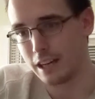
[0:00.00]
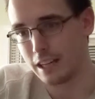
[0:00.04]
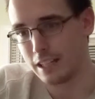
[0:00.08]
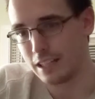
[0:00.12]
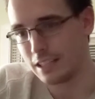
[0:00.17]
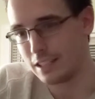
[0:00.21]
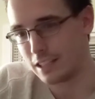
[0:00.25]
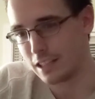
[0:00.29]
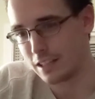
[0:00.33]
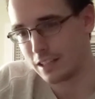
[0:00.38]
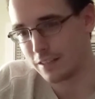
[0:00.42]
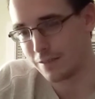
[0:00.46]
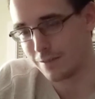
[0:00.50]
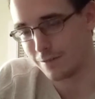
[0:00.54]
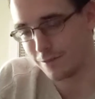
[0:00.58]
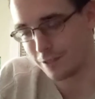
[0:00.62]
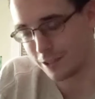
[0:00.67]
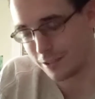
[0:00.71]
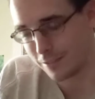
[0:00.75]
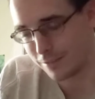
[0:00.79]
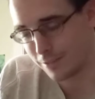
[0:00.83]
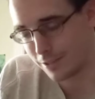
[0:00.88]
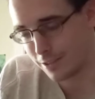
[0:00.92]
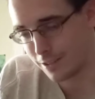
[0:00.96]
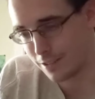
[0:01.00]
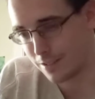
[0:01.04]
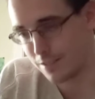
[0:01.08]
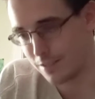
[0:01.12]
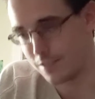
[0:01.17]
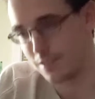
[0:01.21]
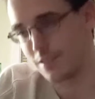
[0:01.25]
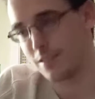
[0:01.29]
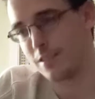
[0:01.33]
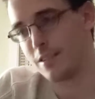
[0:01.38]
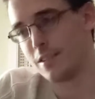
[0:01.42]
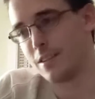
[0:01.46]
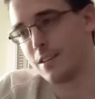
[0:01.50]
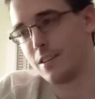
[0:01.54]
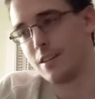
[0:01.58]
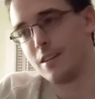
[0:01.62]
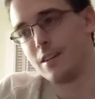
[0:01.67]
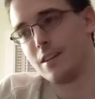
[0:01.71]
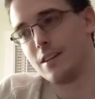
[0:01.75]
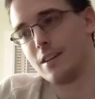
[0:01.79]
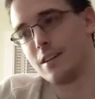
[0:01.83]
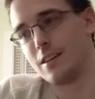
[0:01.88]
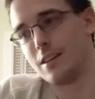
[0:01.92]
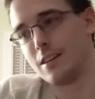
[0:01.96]
I need to get rid of this.
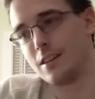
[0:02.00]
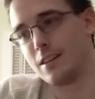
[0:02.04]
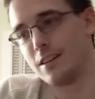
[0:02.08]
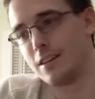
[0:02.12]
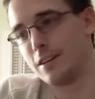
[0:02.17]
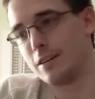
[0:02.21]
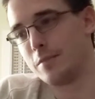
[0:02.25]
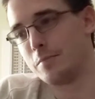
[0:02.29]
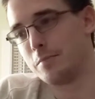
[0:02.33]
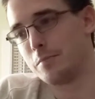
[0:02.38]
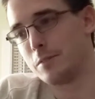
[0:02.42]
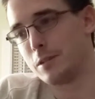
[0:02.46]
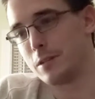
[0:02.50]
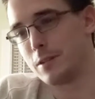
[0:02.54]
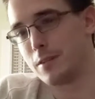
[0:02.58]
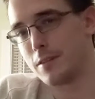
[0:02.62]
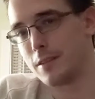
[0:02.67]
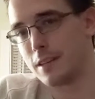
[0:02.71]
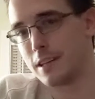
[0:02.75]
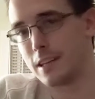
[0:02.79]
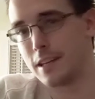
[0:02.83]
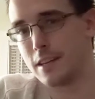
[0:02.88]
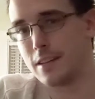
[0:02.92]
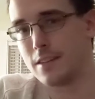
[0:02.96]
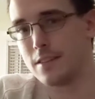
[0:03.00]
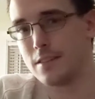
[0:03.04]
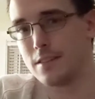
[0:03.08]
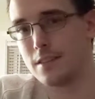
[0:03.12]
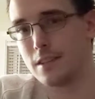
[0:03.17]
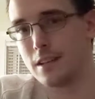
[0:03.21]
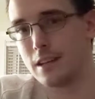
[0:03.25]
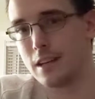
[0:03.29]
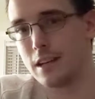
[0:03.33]
But the thing is,